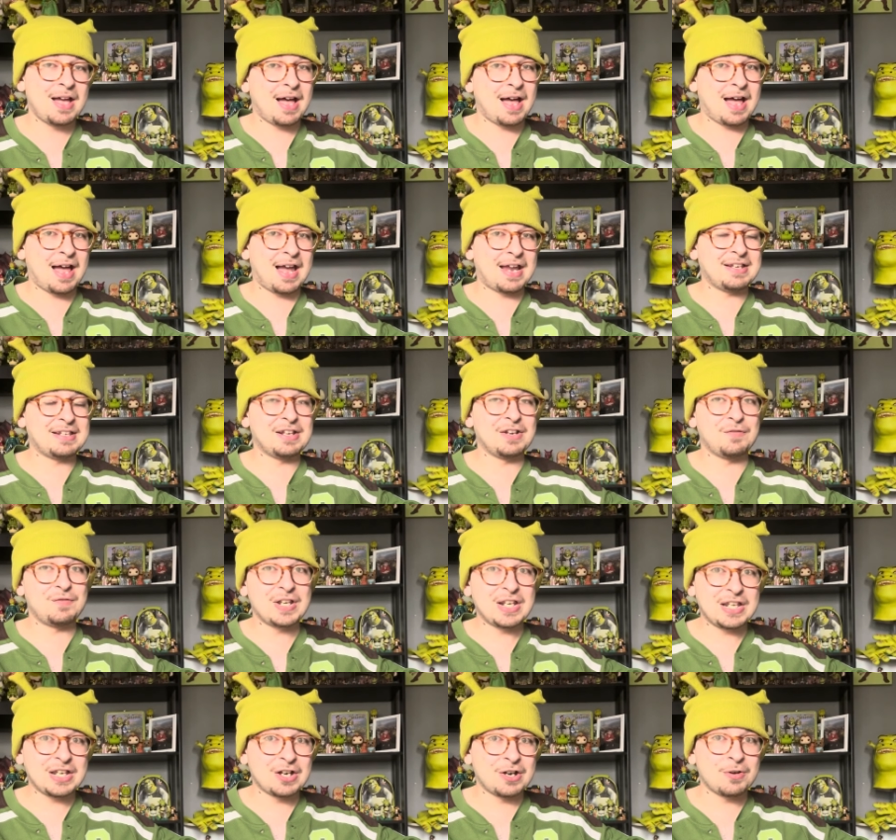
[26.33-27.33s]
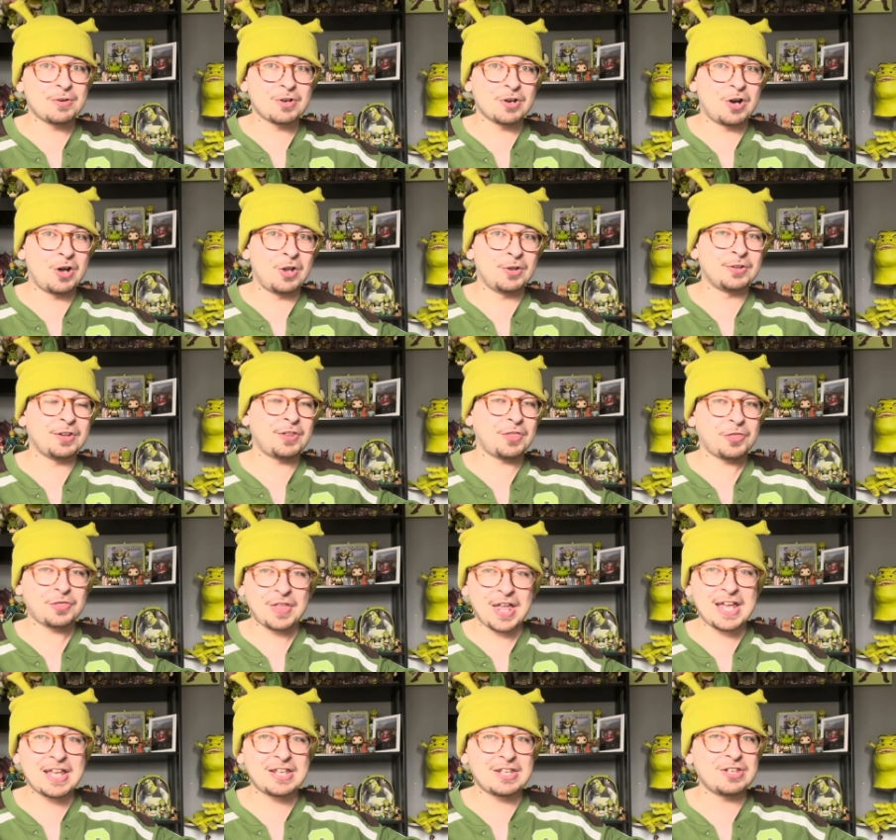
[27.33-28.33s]
I did a video called
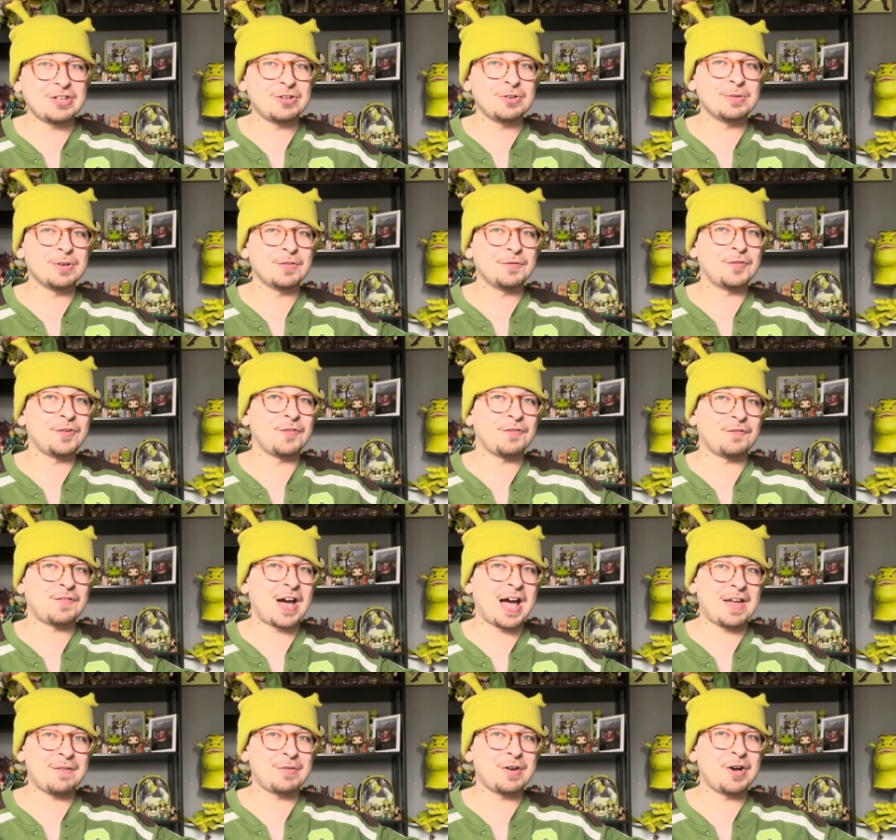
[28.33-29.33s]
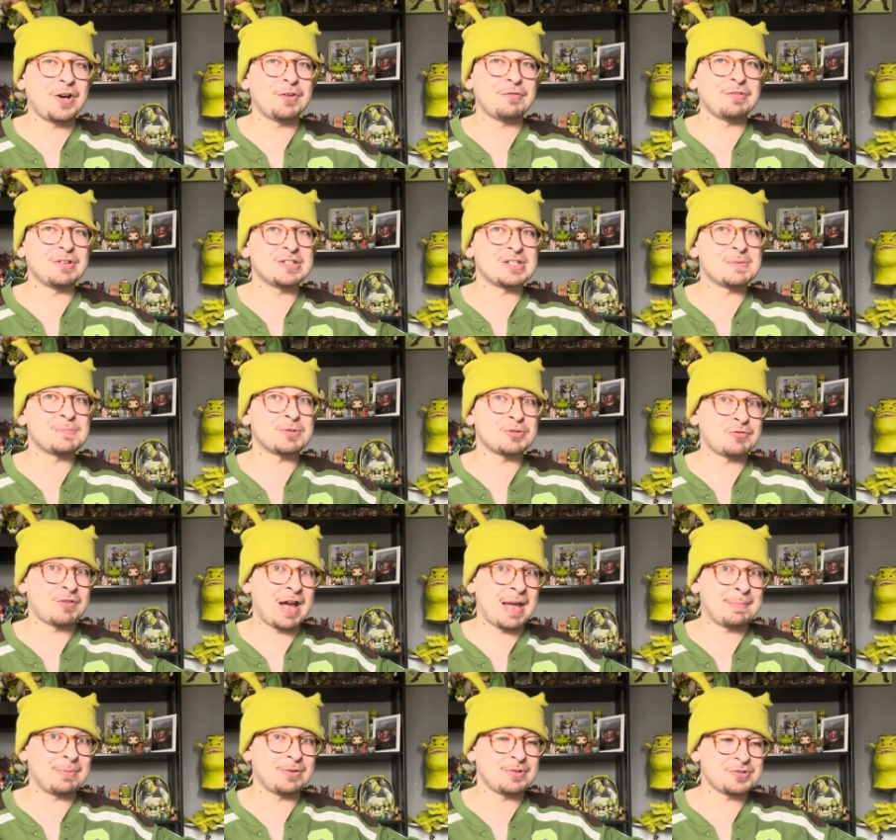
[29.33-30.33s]
Thank You for 500
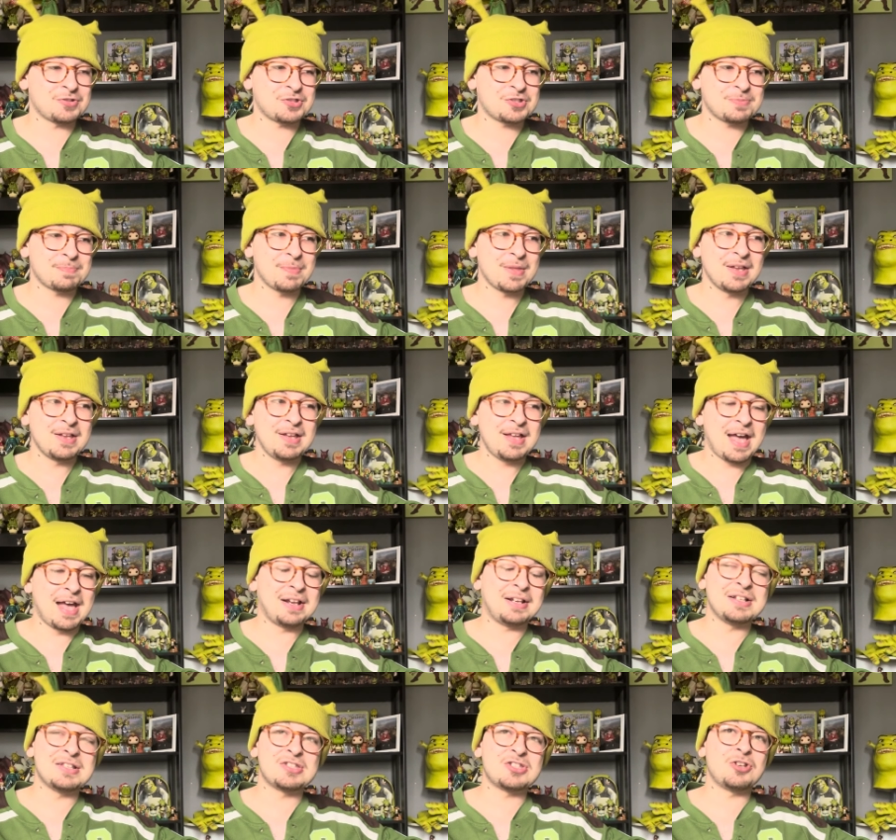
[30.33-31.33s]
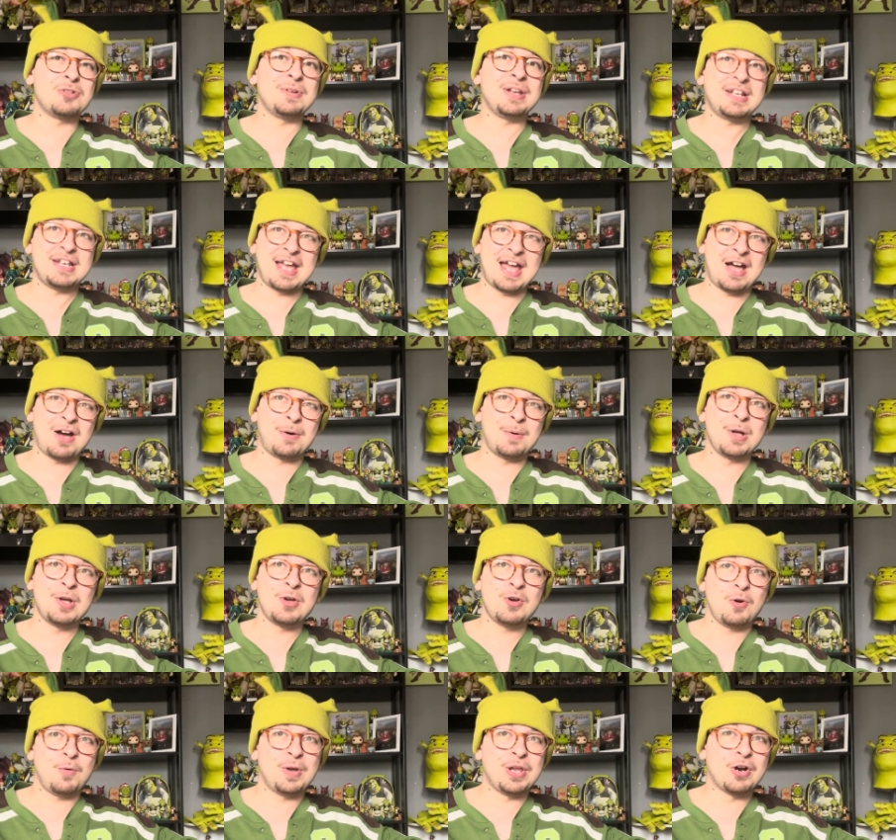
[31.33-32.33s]
Subscribers. And considering now
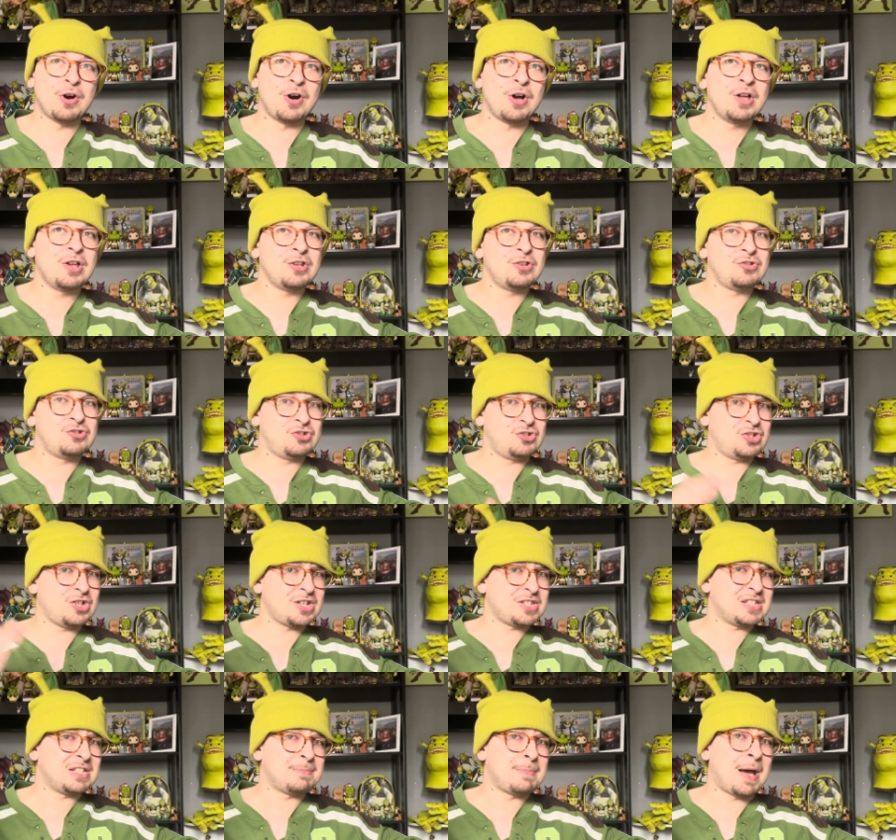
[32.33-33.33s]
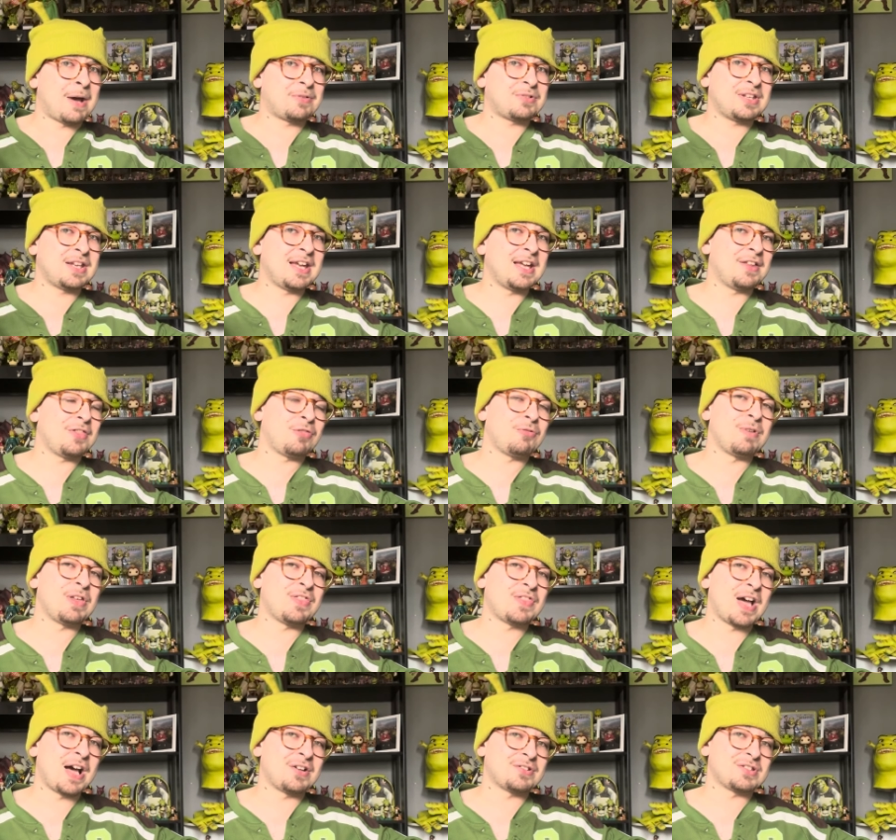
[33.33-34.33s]
we are just about to hit
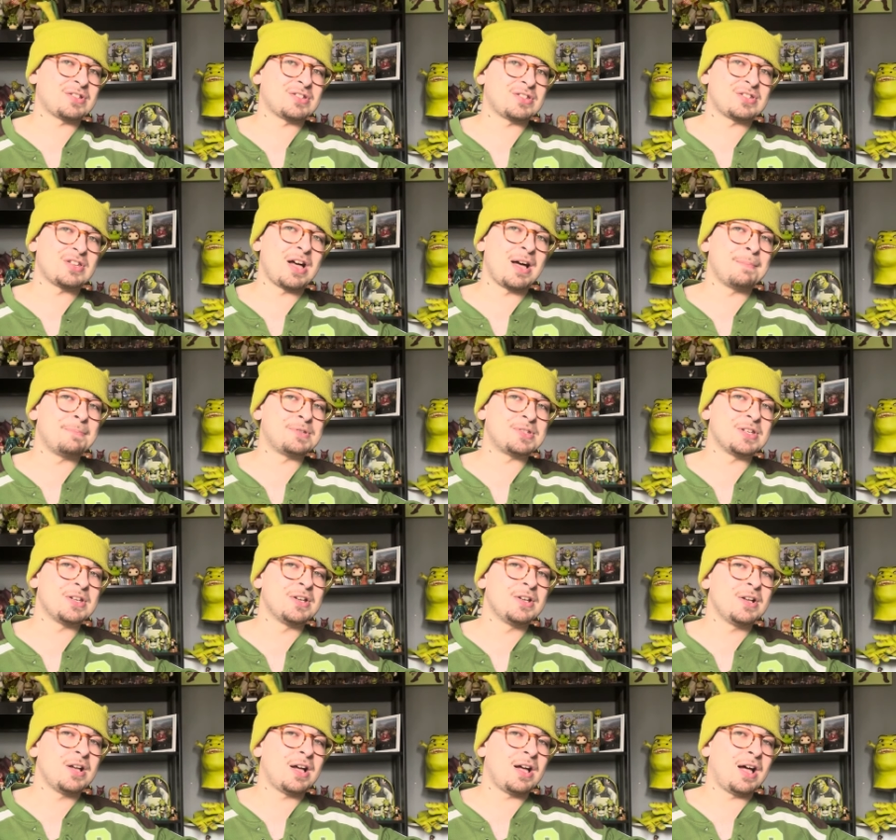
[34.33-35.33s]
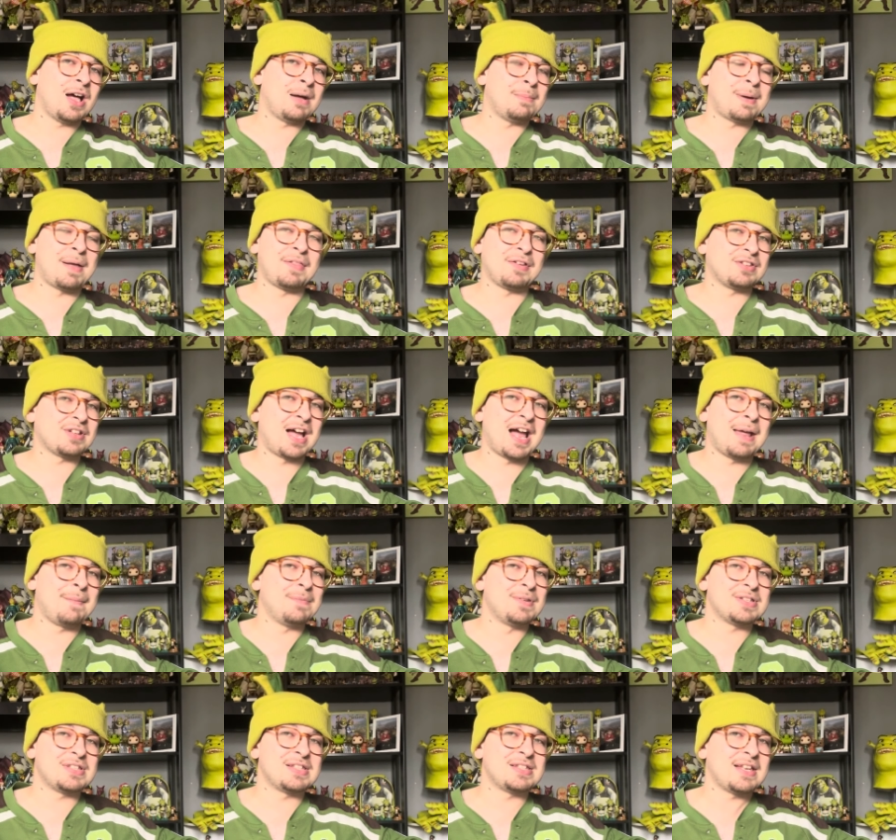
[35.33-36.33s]
3,000 subs, uh, by the time
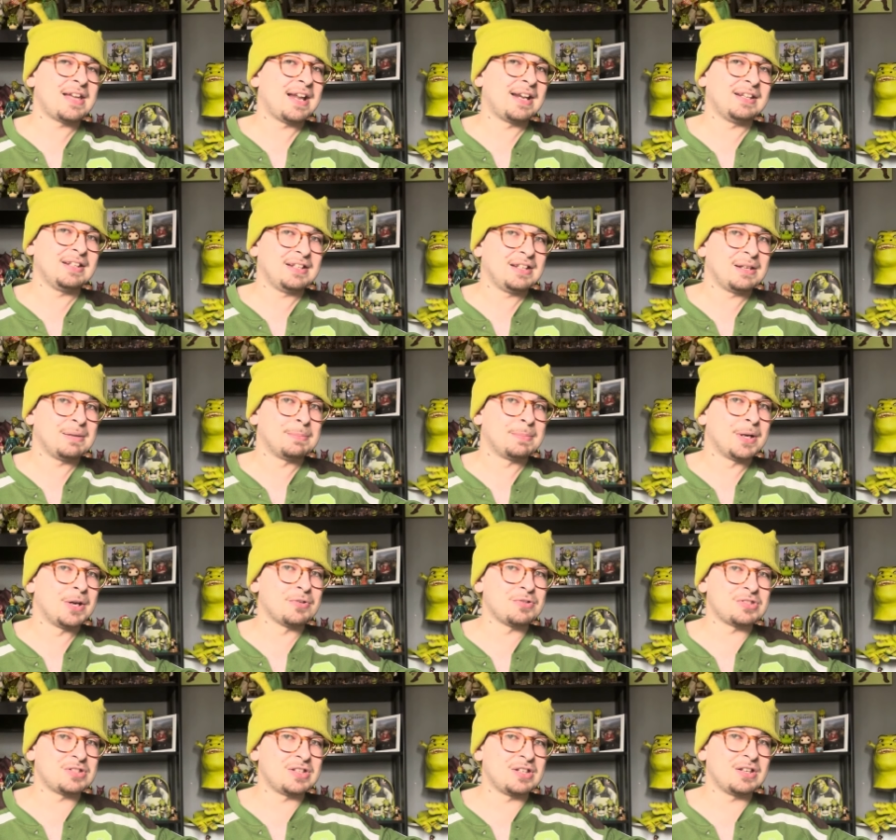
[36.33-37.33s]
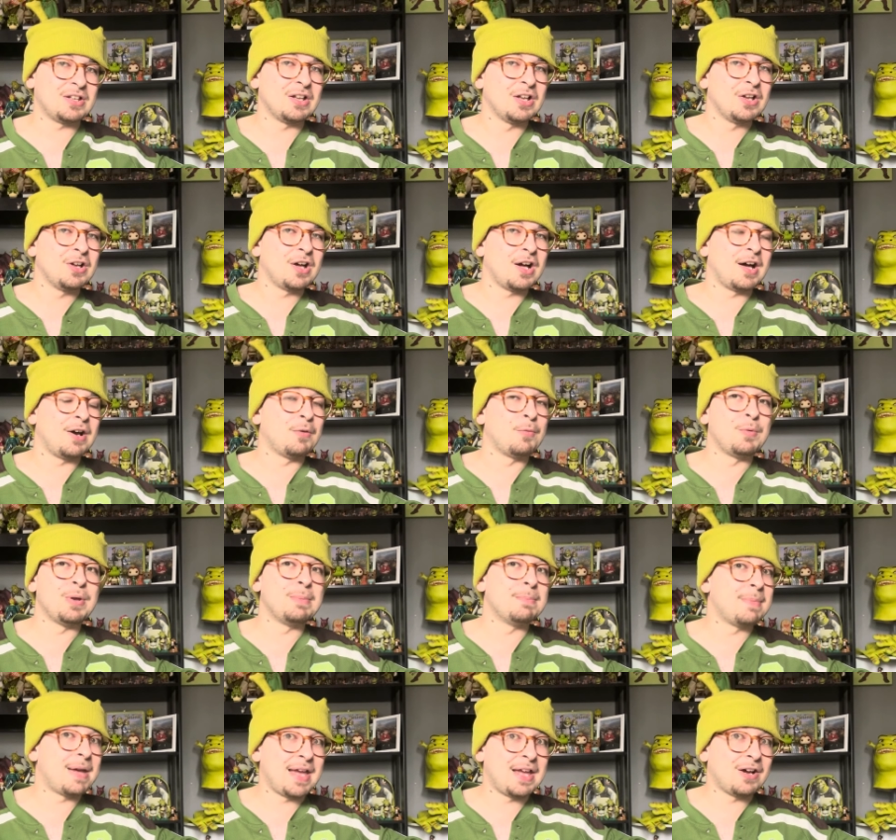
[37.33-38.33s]
this is edited and posted, uh, we
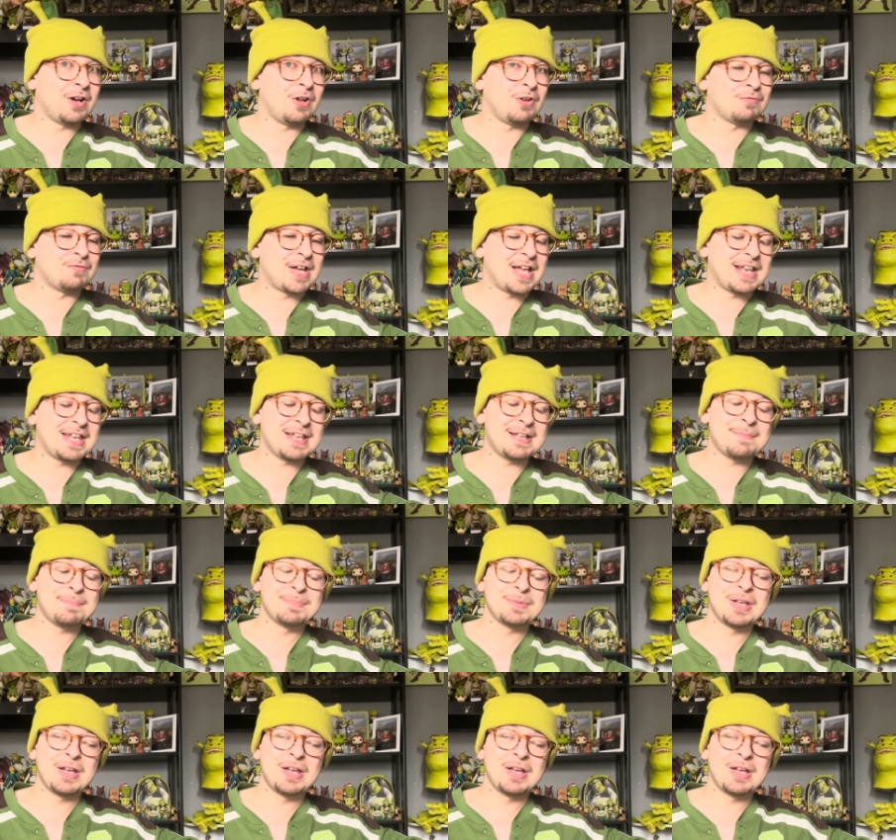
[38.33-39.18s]
may already,